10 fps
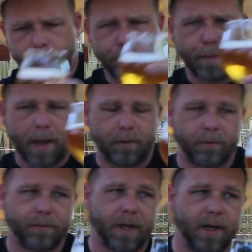
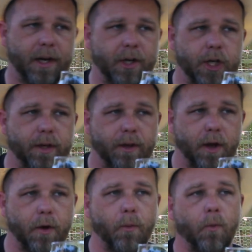bottled condition
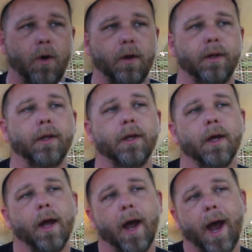though one
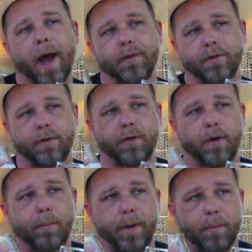has a
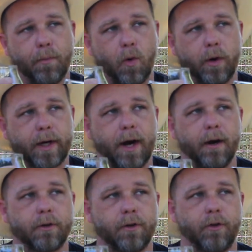little bit more
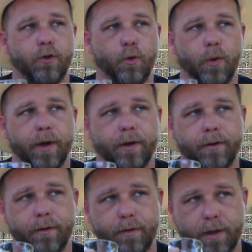character to it
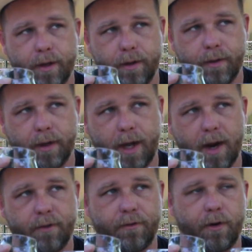than the
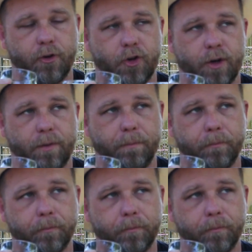kegged version.